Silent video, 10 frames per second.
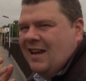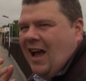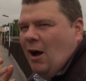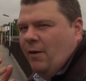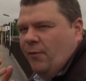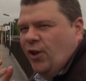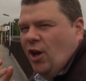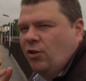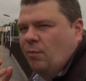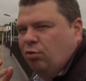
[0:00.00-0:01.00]
However
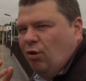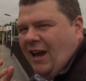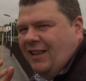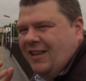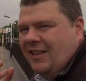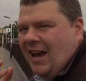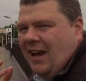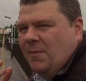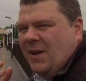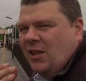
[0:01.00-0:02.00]
though, the prices
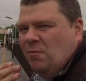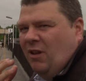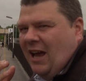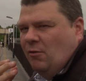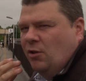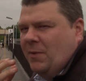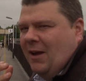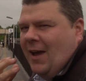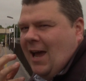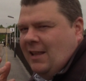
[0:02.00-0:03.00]
and a bit the planning was a
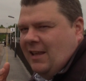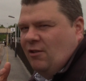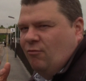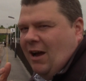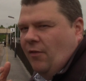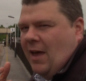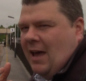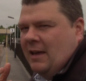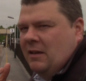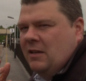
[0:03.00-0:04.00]
bit of a headache round
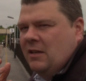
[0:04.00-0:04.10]
there,